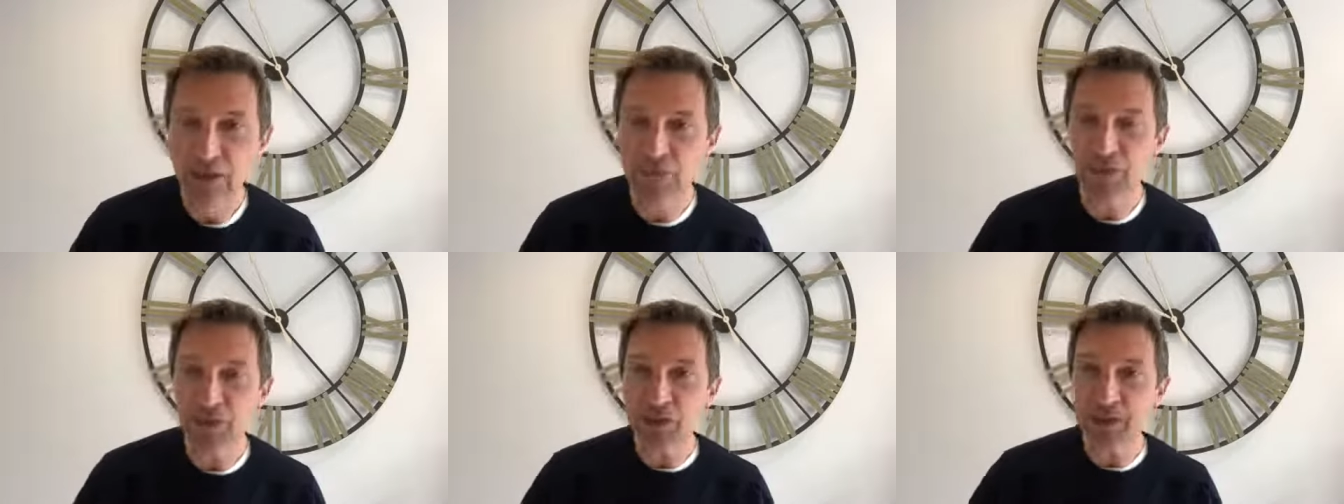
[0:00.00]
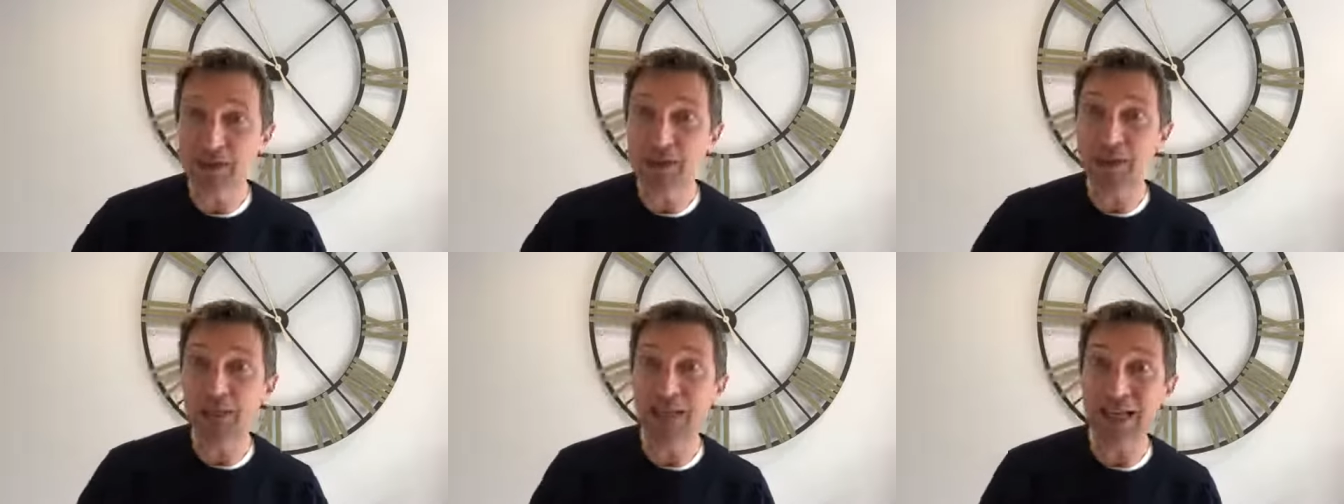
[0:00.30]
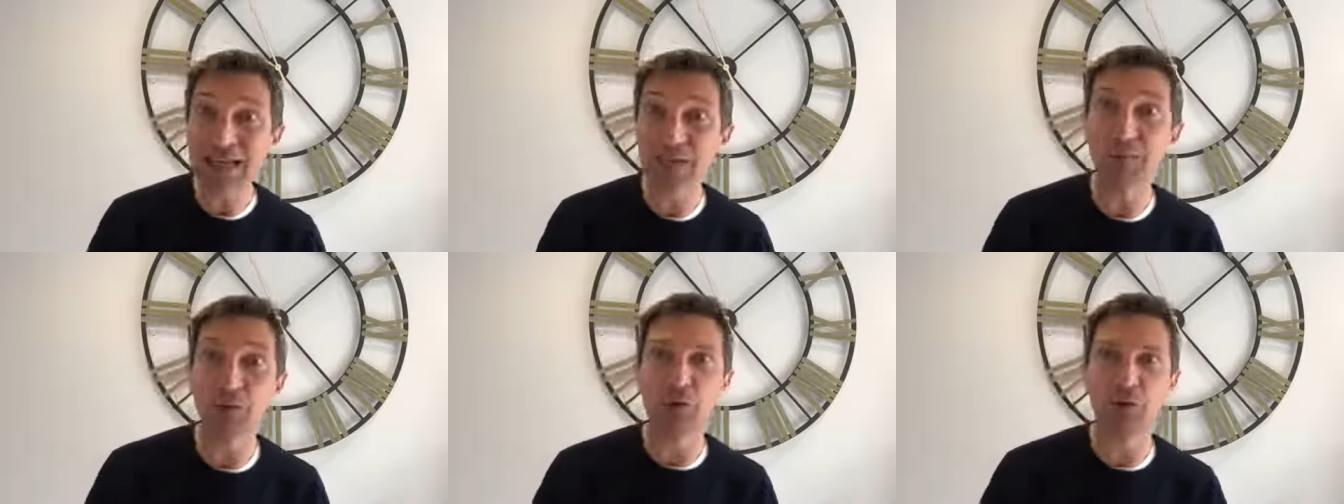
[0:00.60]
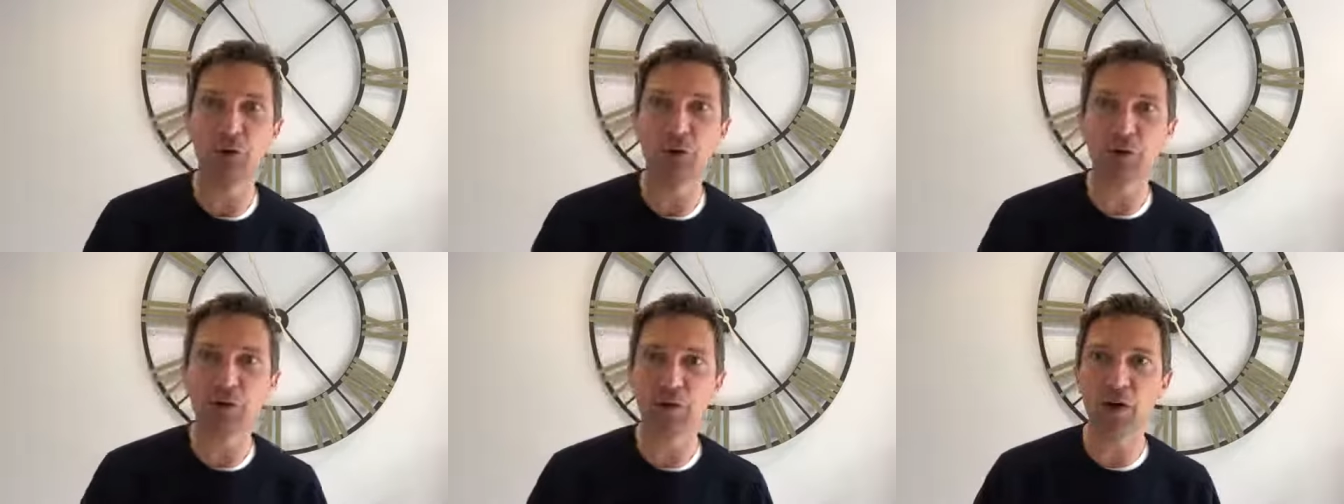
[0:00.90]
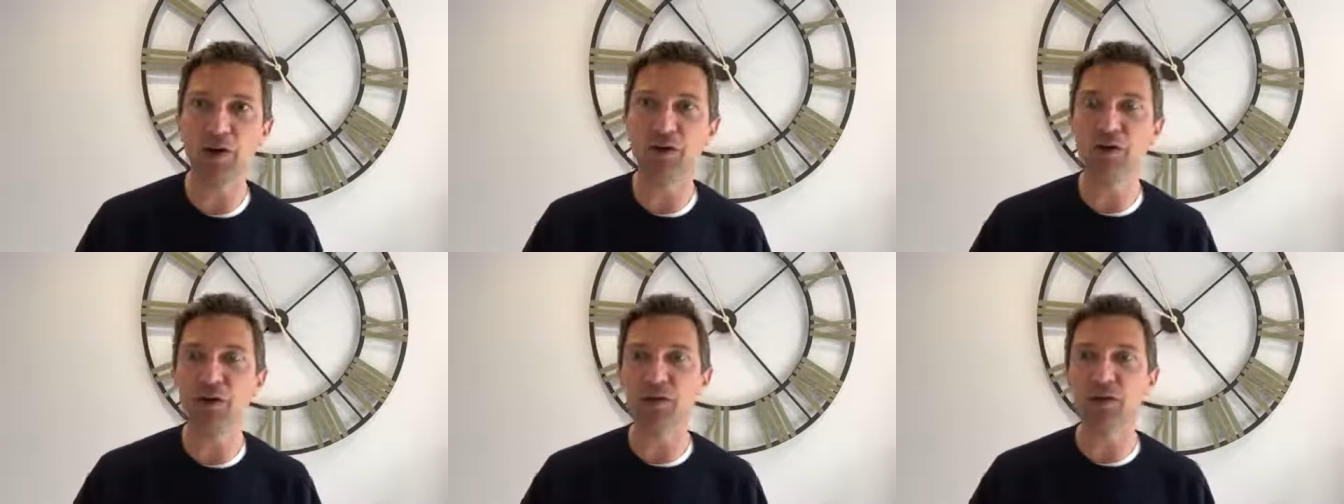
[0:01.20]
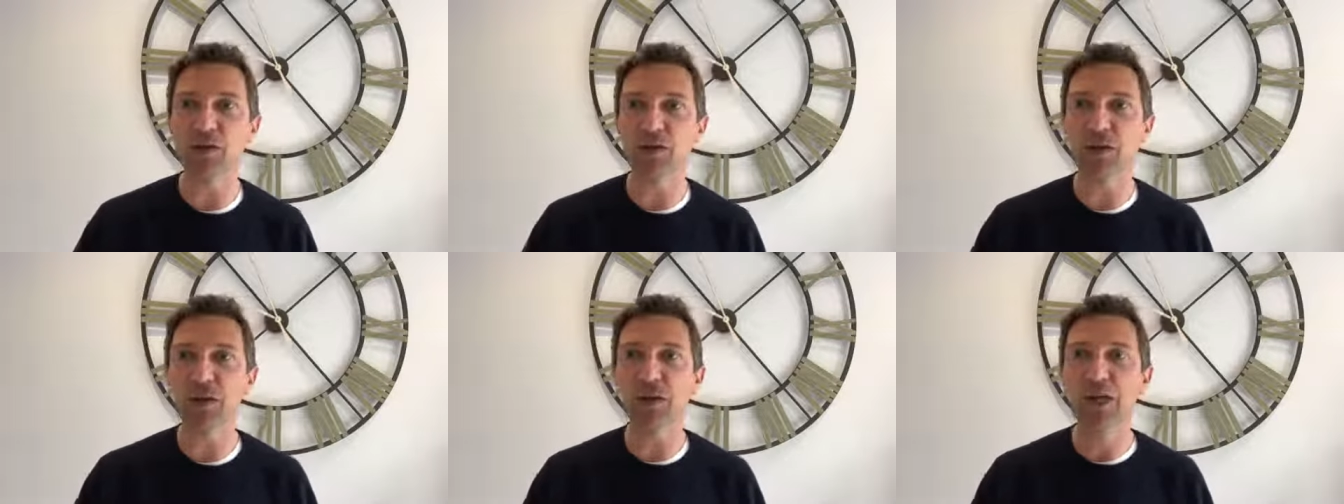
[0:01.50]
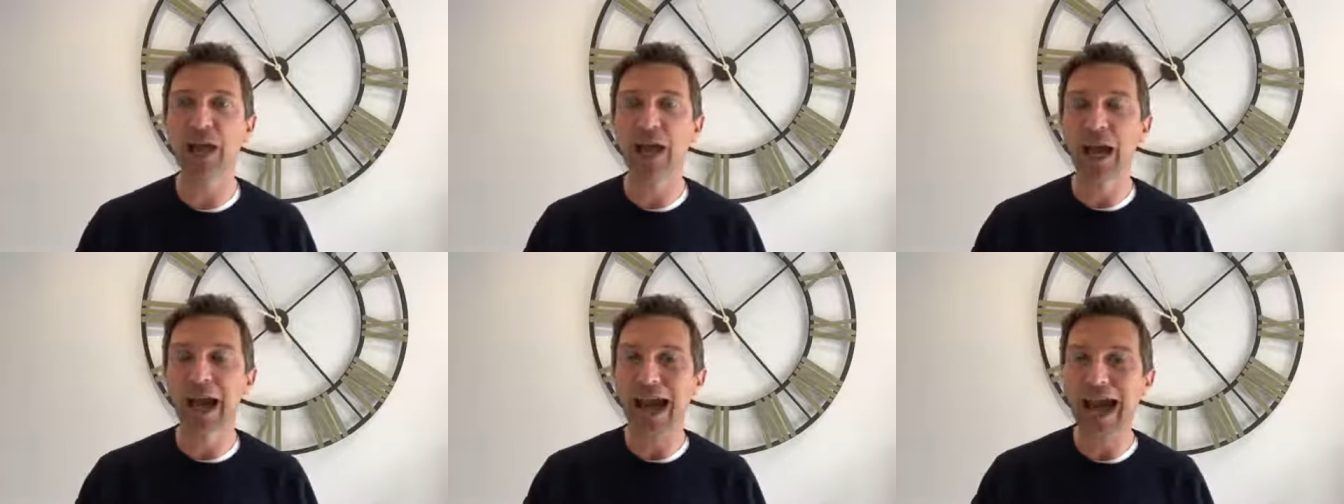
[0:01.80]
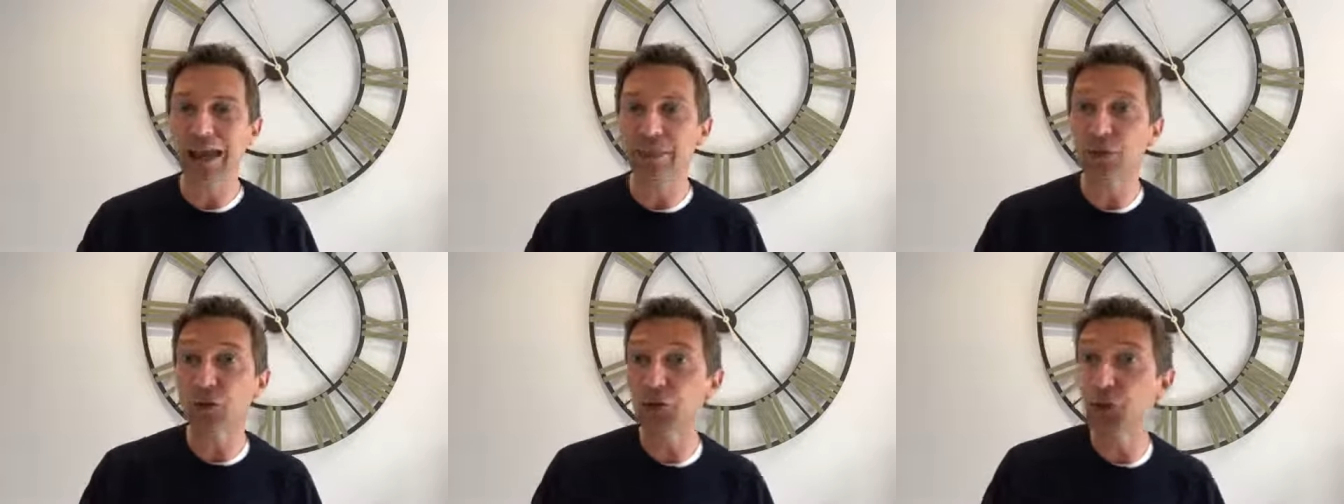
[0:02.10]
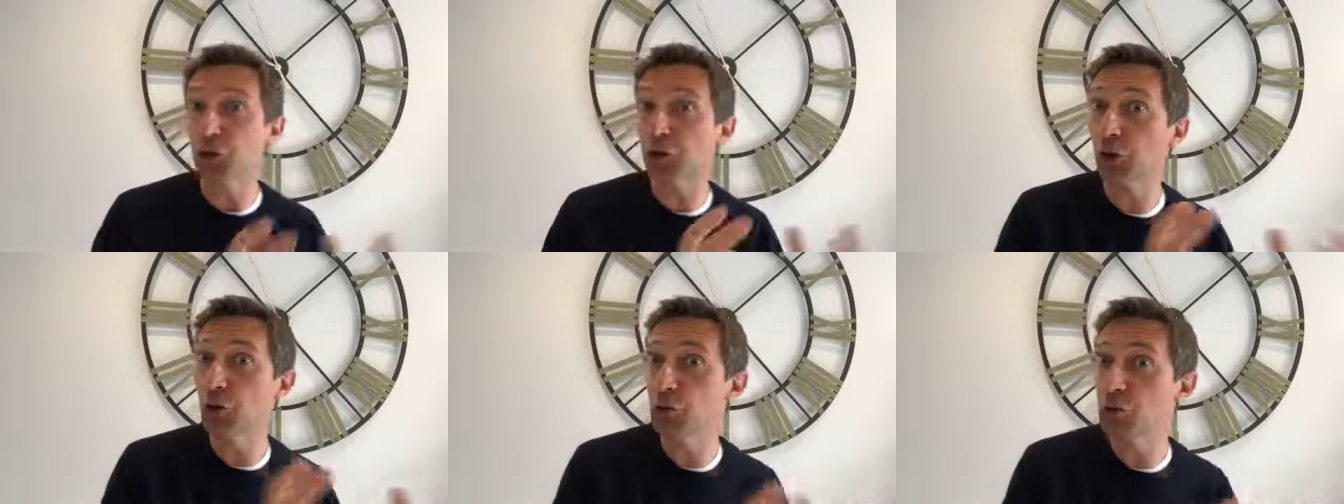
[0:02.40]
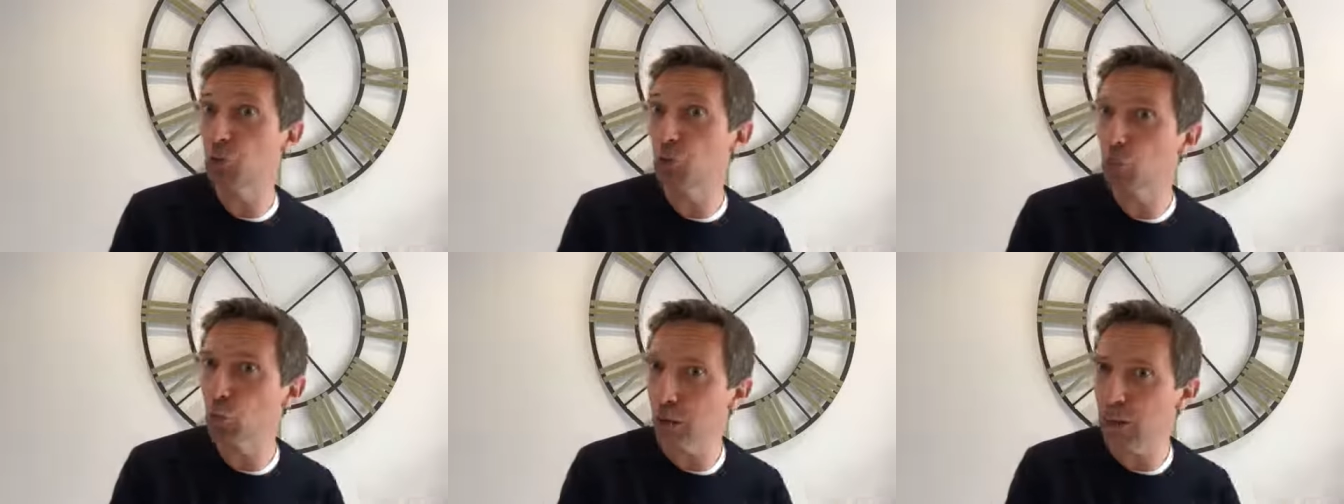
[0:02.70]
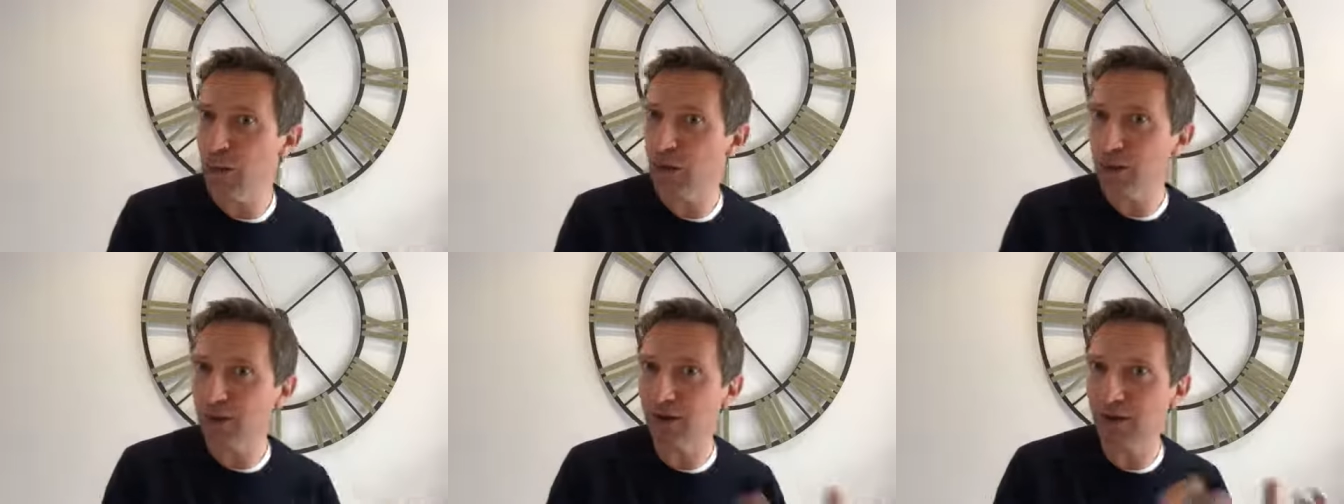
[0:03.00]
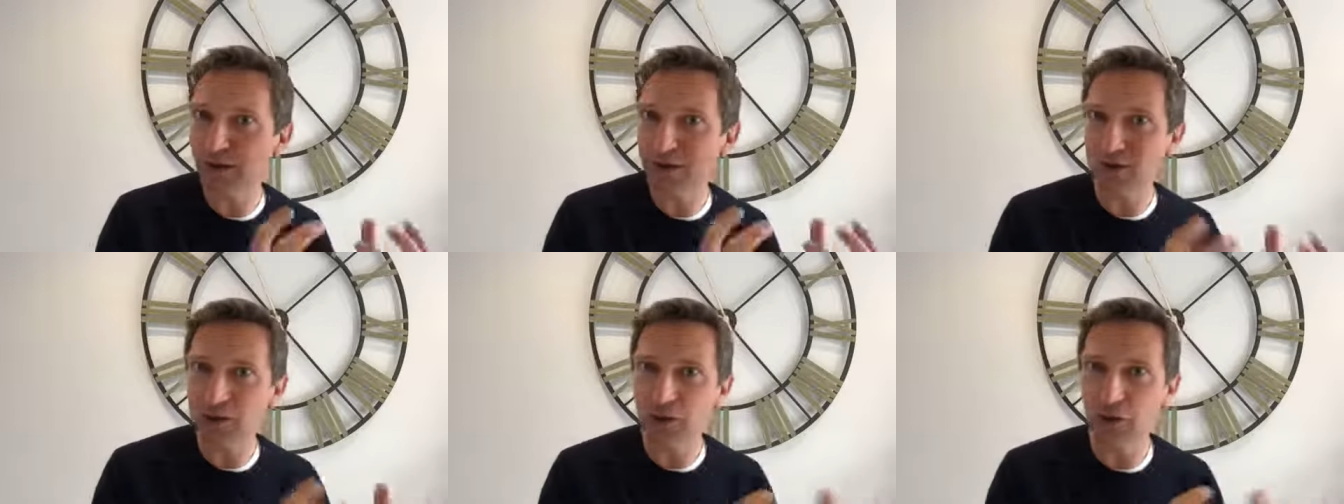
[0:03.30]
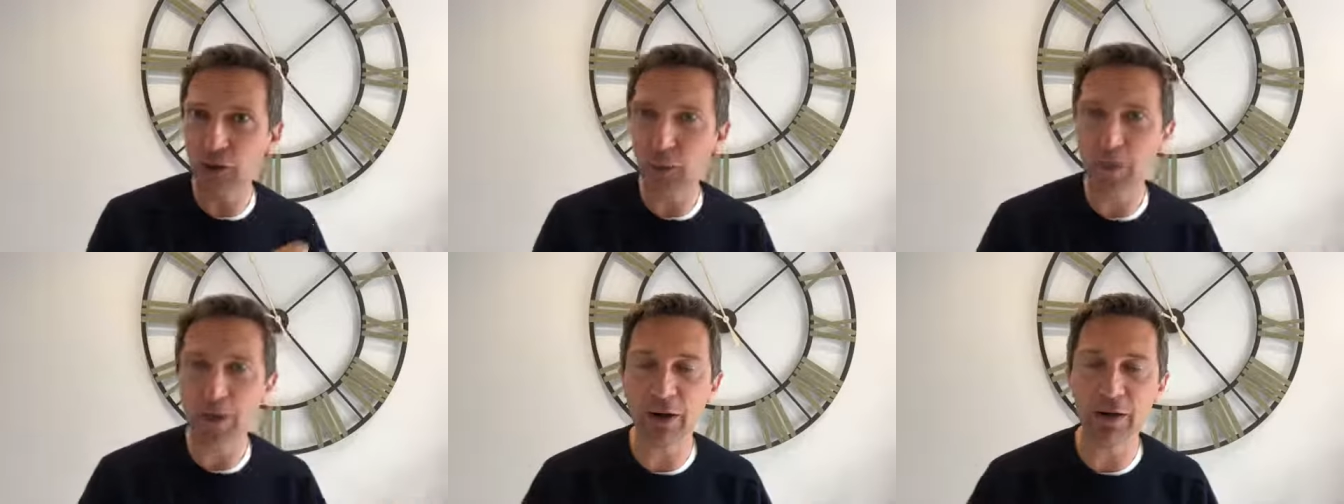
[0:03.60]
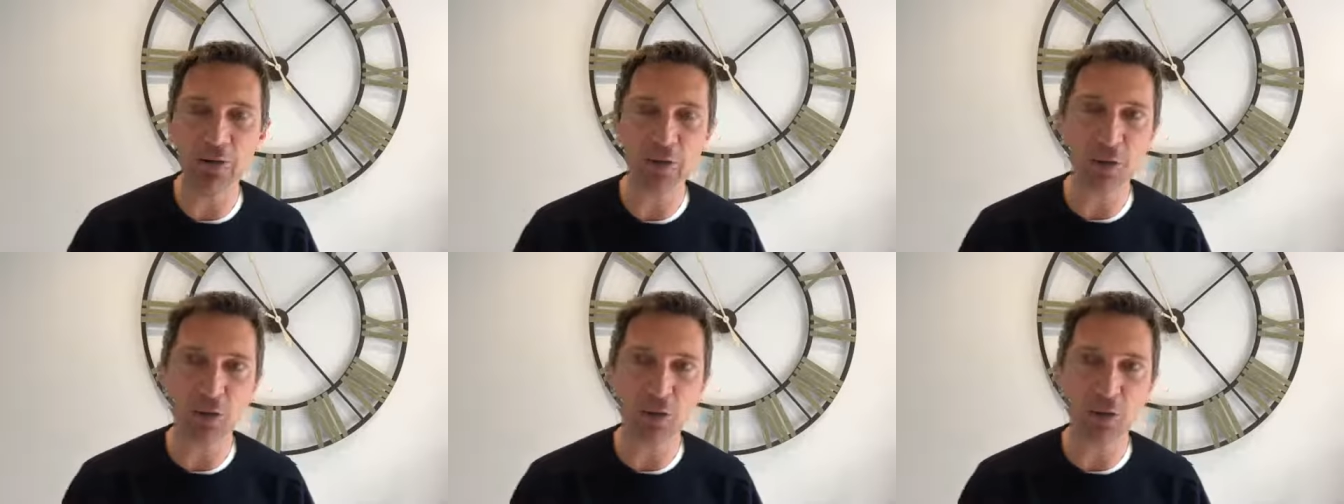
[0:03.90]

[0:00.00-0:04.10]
Versus Thesmothoryphae and the Trojan Women as another pairing.